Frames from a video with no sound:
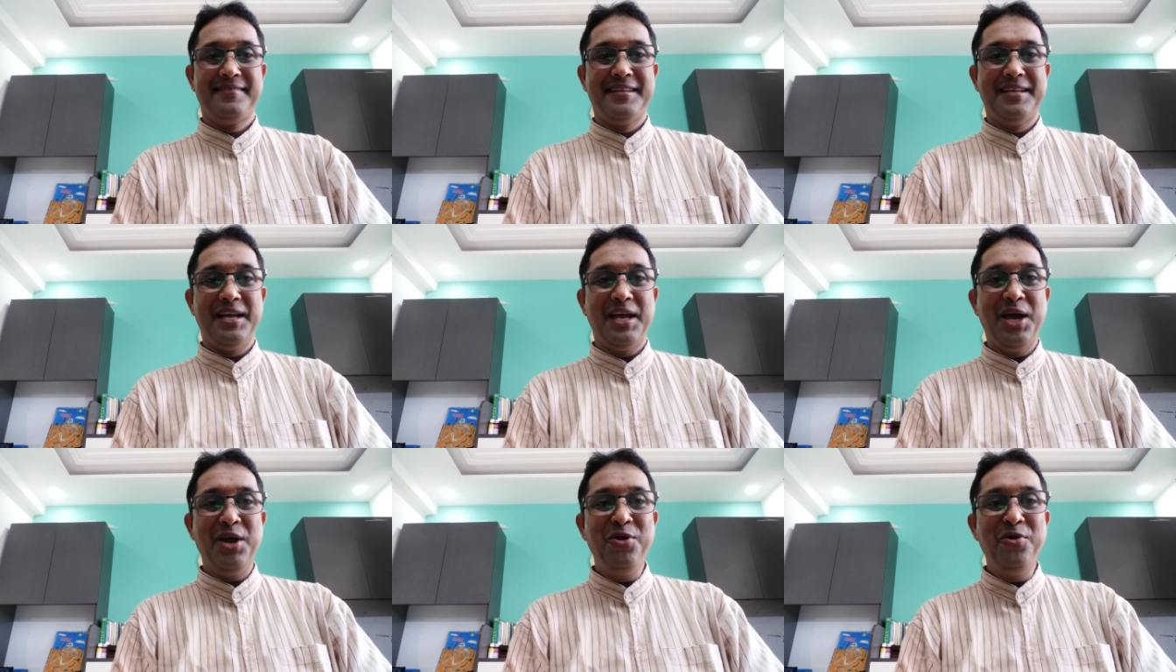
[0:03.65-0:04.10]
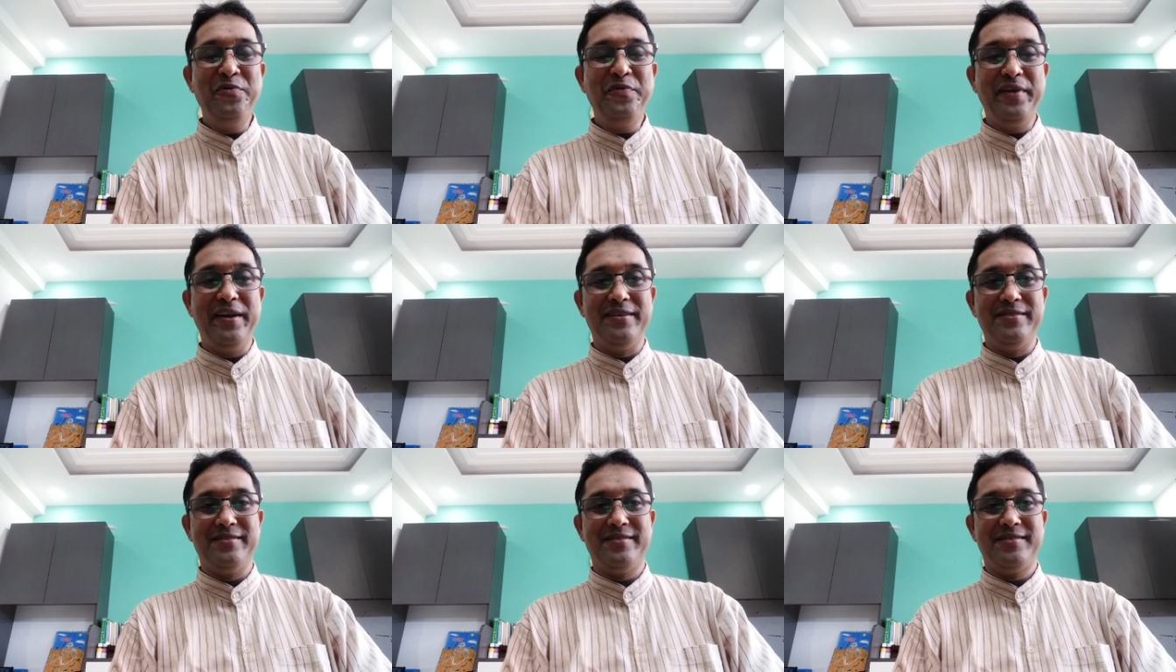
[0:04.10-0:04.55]
Hello
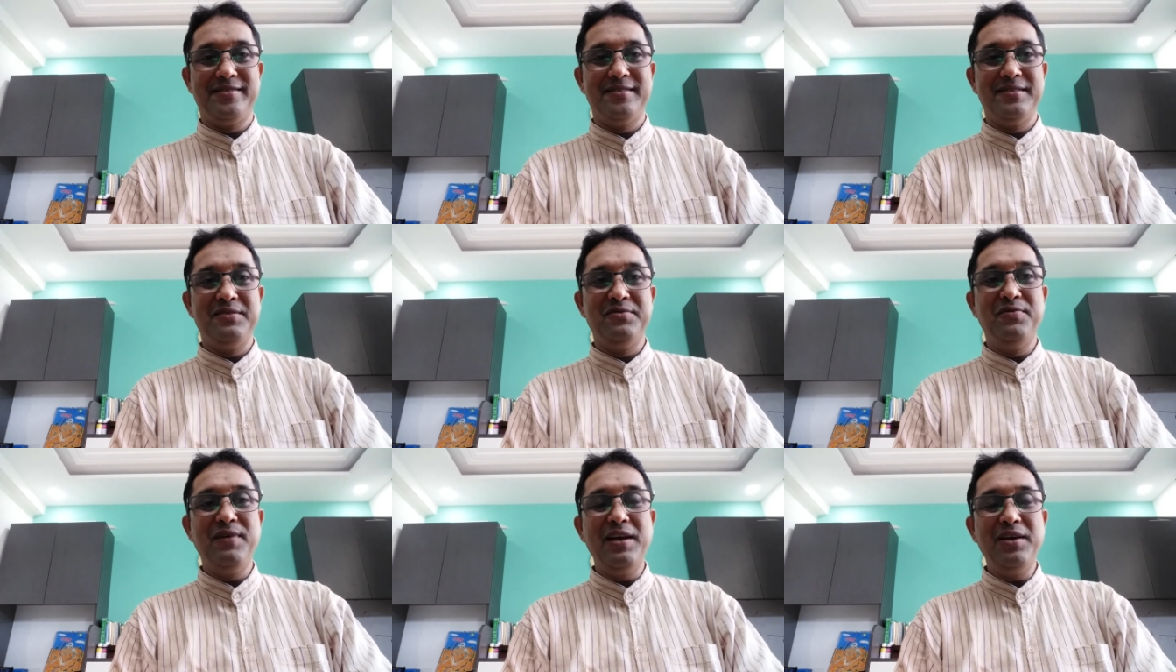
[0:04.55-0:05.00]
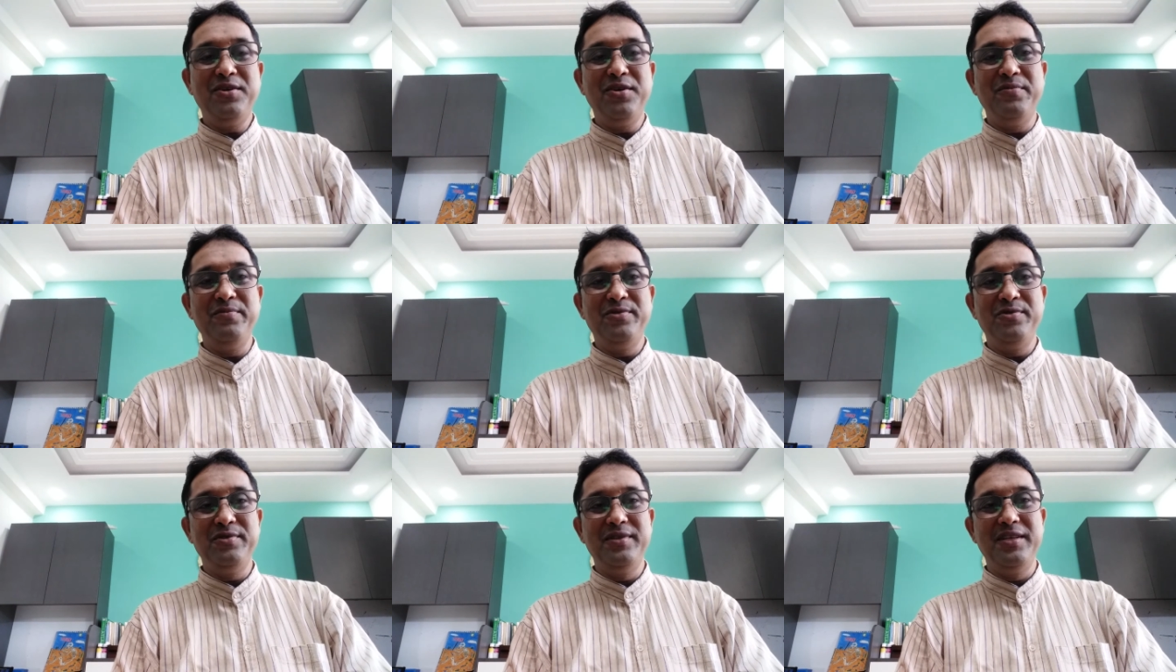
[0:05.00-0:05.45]
friends,
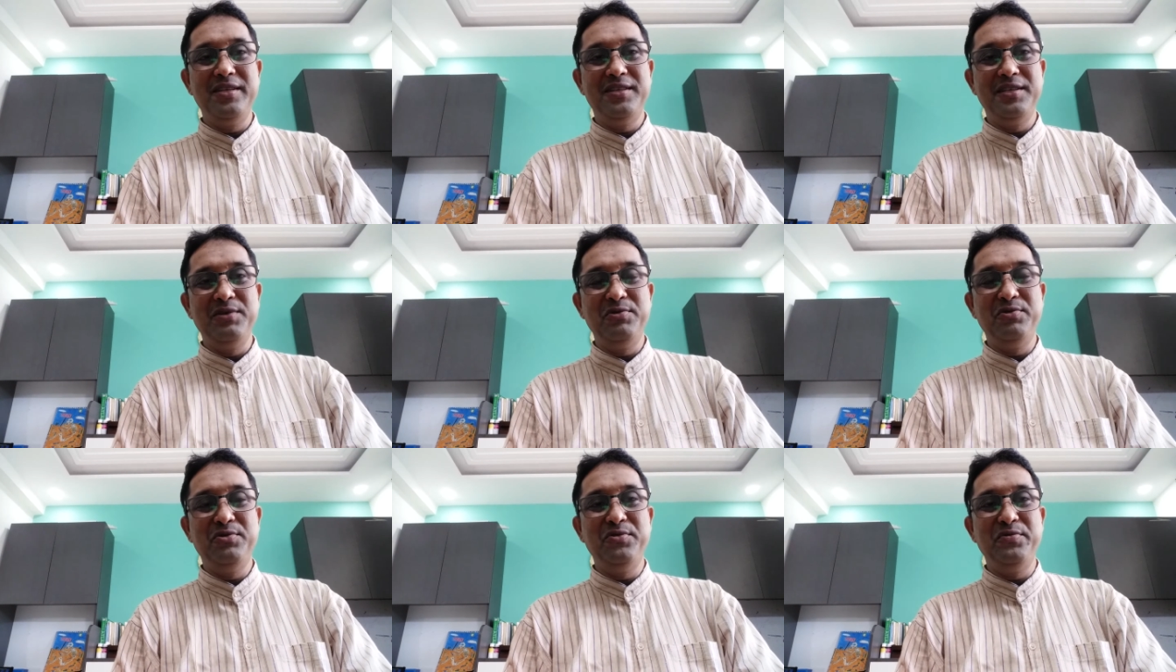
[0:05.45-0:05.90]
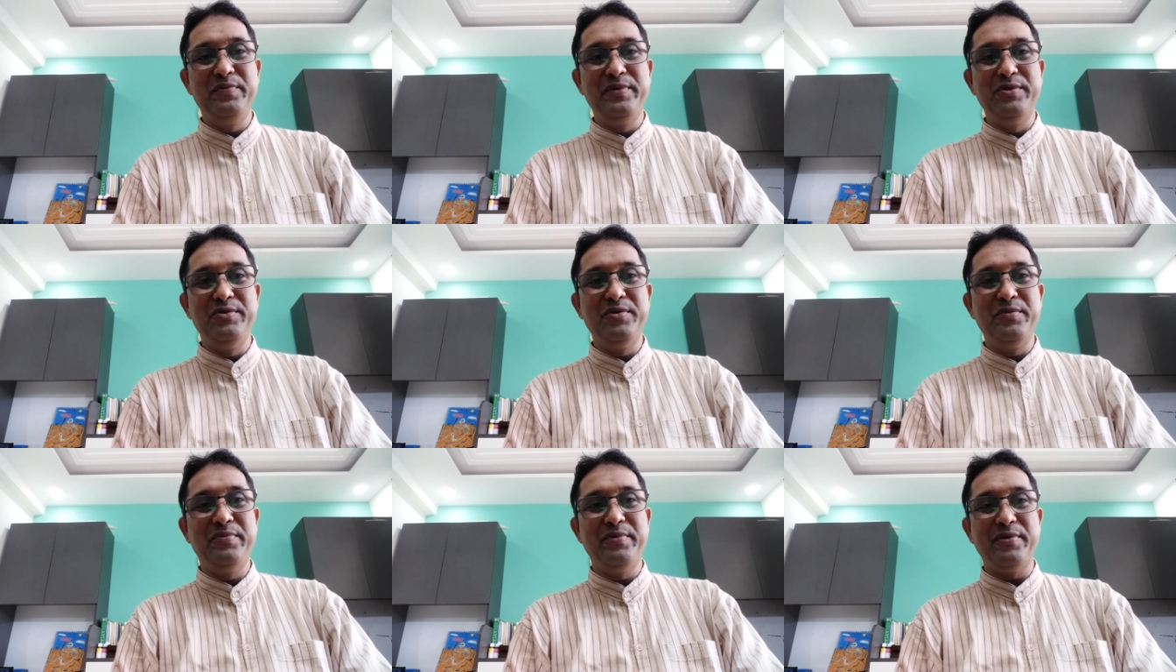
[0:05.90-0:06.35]
welcome to this YouTube
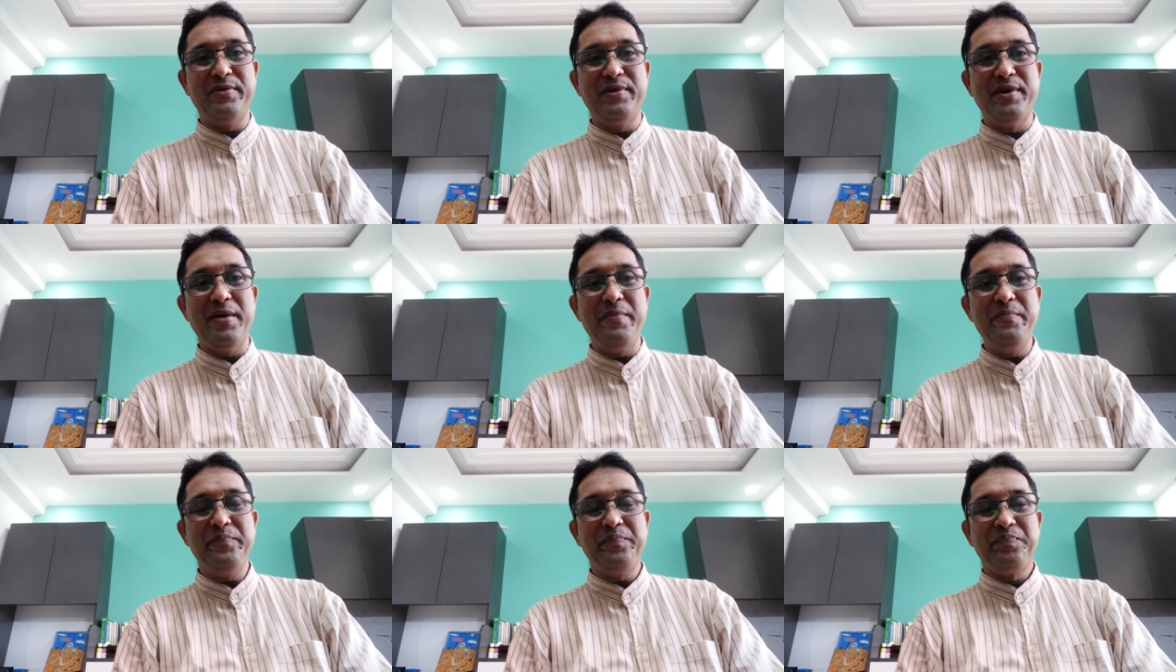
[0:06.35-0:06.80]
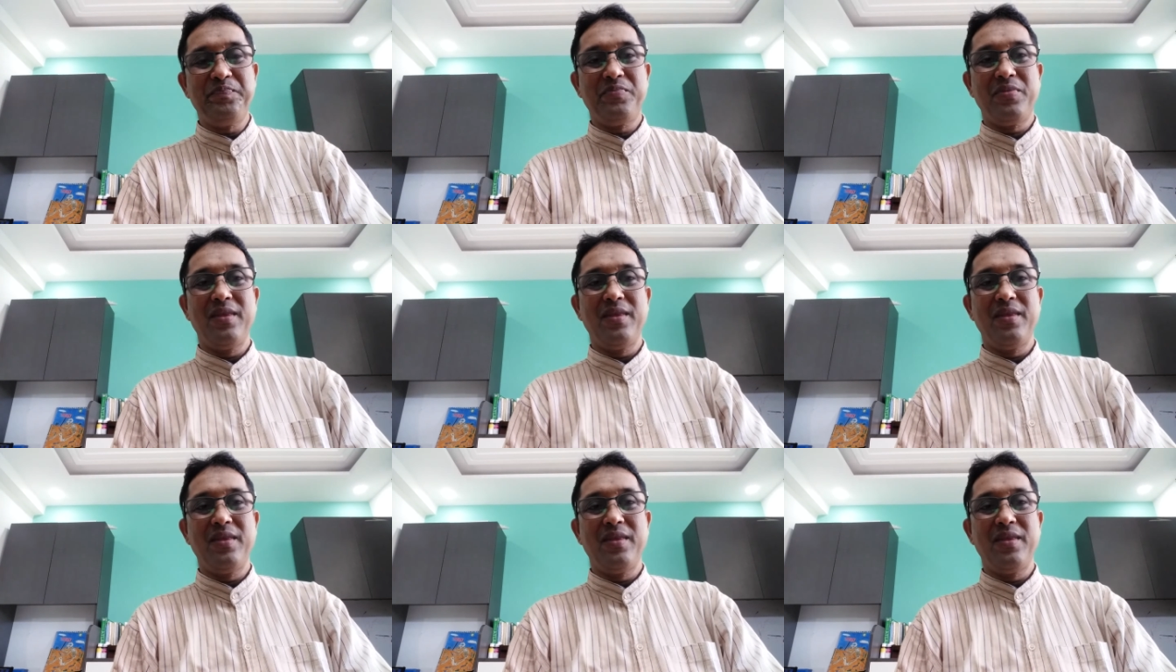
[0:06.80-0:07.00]
video program.